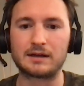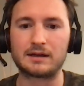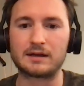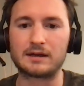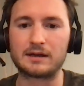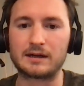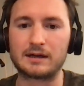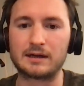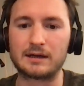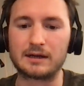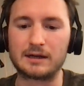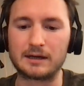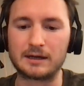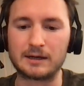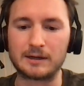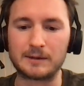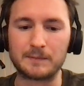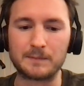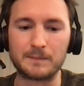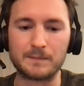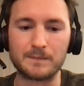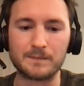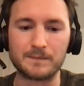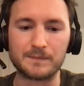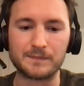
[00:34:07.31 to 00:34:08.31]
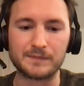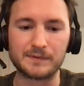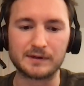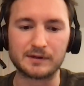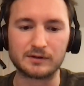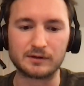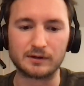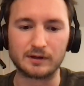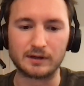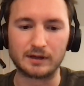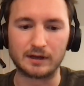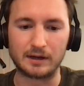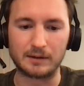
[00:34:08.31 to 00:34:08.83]
Um,
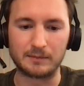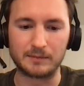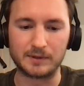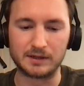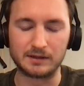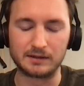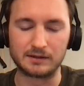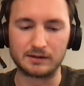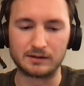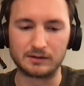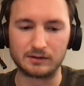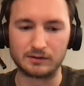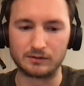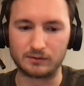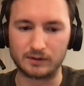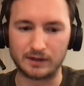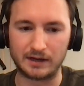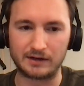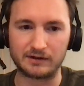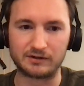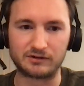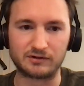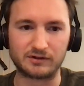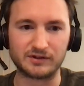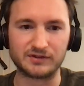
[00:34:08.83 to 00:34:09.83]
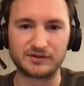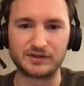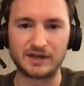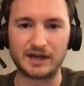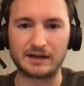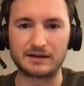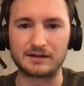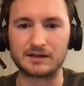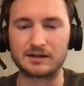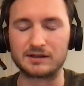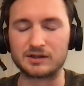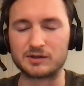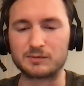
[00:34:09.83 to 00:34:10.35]
I mean, you can
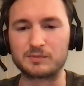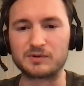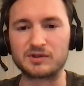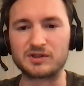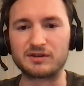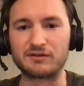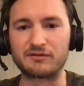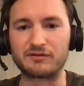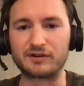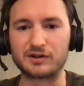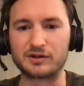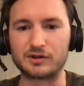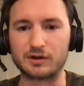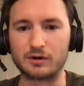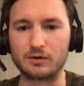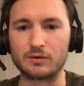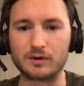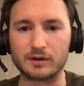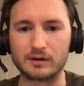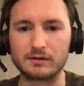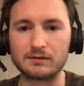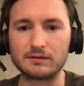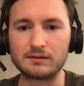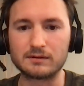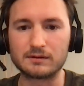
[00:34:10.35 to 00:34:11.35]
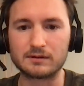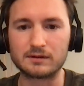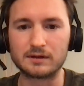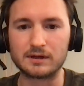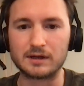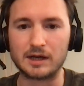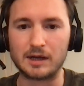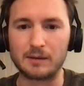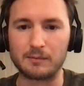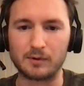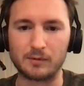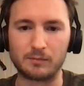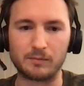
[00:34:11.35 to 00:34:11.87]
transact in a specific token,
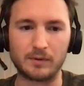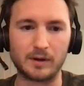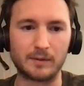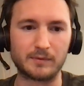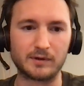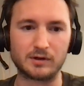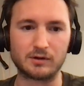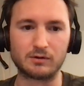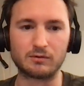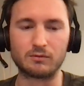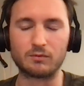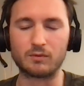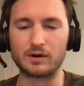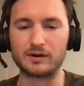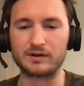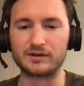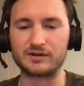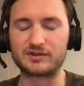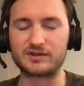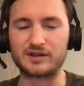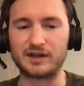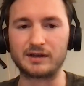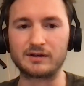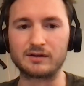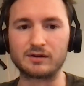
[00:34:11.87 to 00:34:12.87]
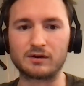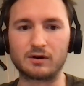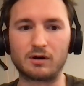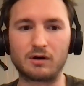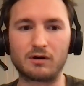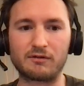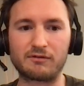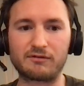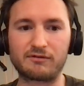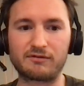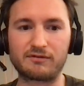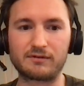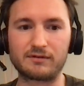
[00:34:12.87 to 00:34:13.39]
but maybe you want to send
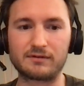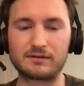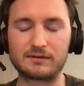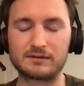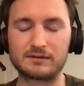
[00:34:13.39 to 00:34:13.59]
off